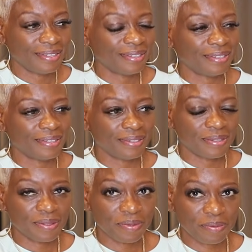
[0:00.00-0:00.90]

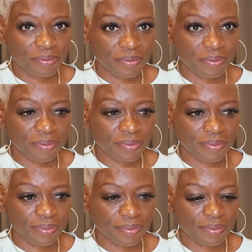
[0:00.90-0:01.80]

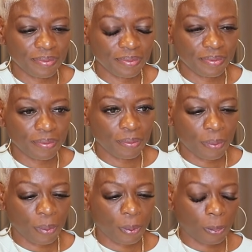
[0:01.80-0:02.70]

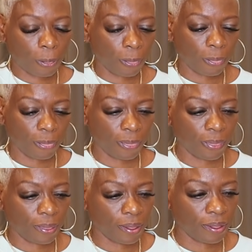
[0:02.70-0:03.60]

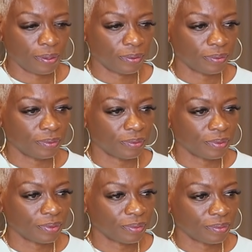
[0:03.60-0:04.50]

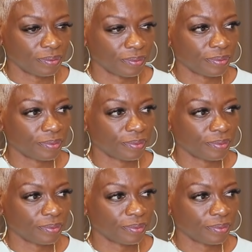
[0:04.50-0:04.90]
(silent)